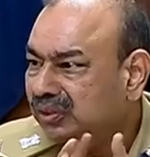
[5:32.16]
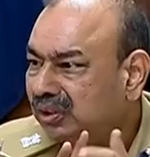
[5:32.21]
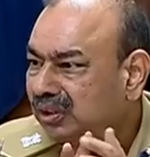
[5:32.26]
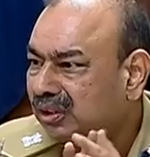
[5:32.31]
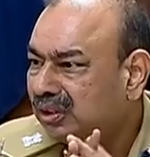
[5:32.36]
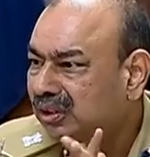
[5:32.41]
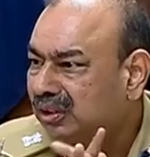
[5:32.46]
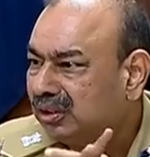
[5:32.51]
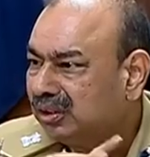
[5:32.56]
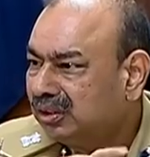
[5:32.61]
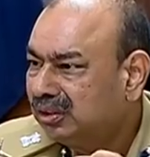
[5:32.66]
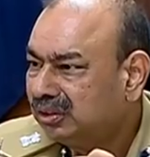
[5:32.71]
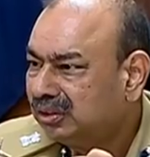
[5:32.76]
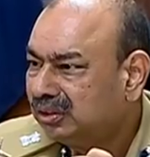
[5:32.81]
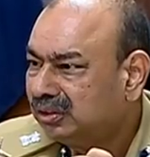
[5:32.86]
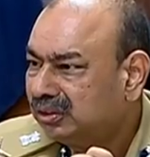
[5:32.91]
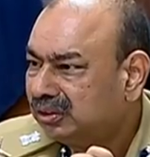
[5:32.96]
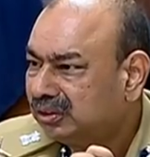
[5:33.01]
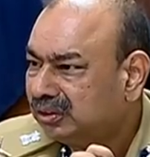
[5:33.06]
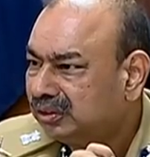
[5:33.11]

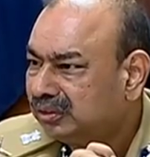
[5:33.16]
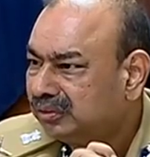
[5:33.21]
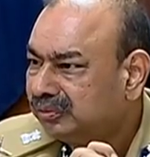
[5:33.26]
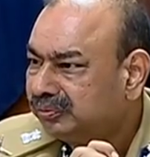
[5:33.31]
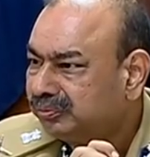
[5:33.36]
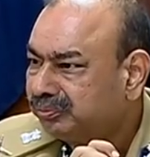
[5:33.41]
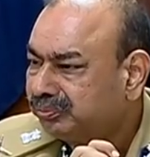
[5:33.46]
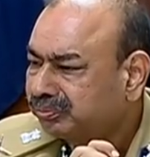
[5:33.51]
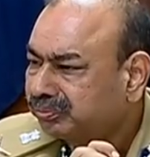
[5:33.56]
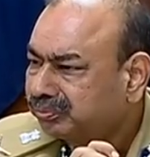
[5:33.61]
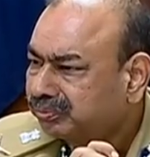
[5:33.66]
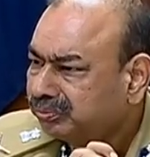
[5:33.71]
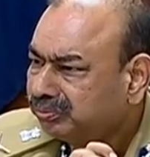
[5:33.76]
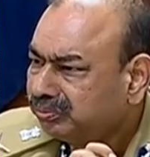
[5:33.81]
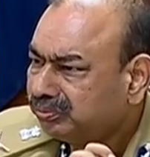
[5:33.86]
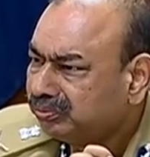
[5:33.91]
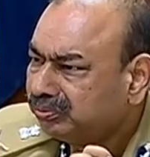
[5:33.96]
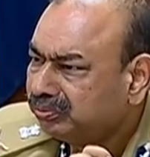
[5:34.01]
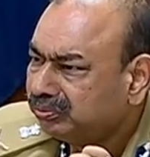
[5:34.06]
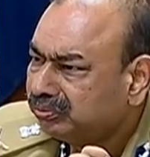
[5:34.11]

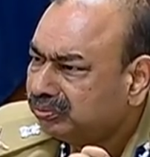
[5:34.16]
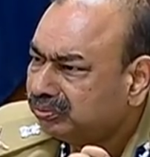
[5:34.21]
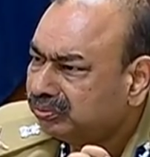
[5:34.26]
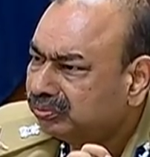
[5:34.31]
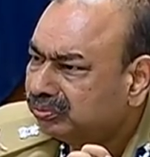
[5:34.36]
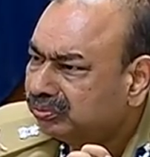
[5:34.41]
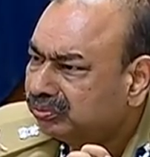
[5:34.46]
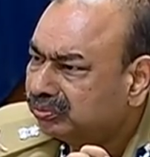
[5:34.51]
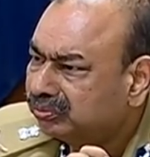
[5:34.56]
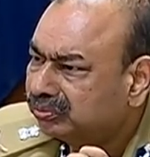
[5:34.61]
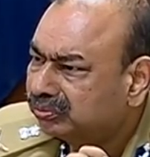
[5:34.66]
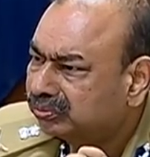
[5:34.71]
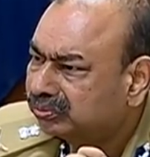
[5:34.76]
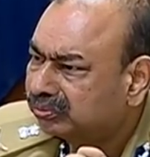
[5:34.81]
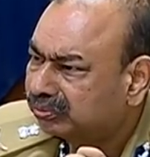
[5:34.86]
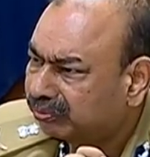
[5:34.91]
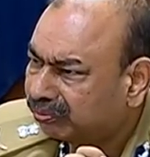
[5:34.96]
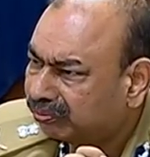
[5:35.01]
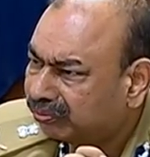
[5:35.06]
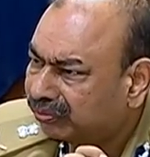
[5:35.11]

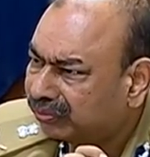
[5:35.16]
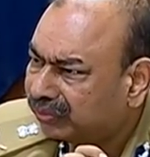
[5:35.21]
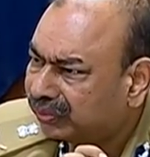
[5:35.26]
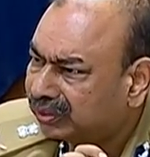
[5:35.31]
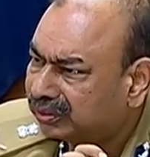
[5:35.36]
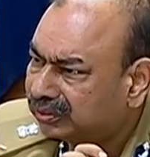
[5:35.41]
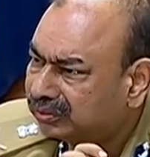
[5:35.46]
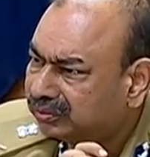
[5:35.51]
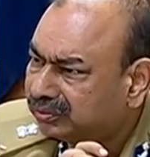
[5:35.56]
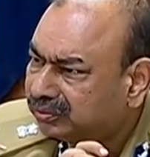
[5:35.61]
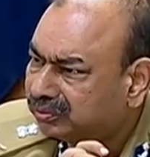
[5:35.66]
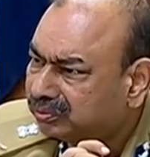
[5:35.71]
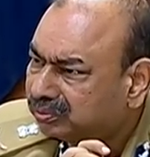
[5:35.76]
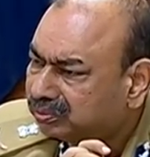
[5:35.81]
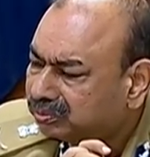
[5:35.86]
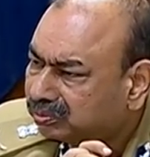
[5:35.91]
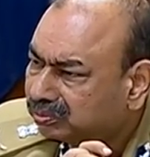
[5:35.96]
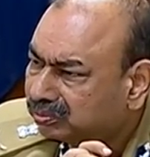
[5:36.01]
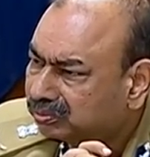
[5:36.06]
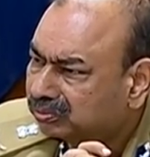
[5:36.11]

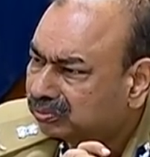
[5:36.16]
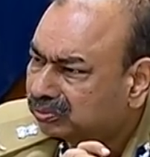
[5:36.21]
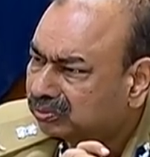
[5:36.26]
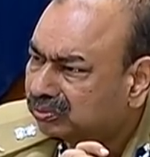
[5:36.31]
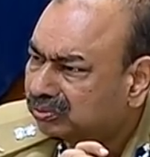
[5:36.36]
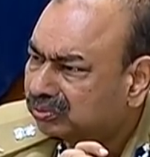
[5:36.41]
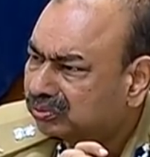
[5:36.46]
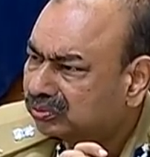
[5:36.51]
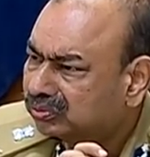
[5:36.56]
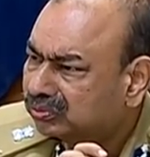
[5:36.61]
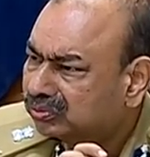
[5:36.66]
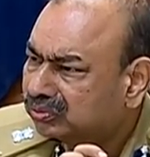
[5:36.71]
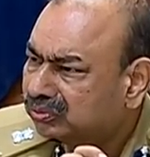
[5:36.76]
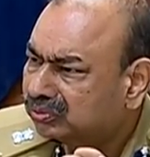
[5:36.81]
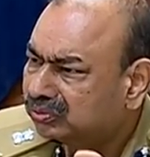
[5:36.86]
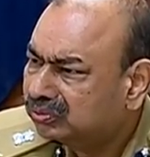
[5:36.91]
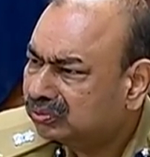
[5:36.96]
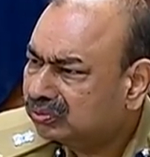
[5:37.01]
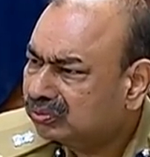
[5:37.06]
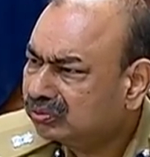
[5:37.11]
No one is speaking in this clip.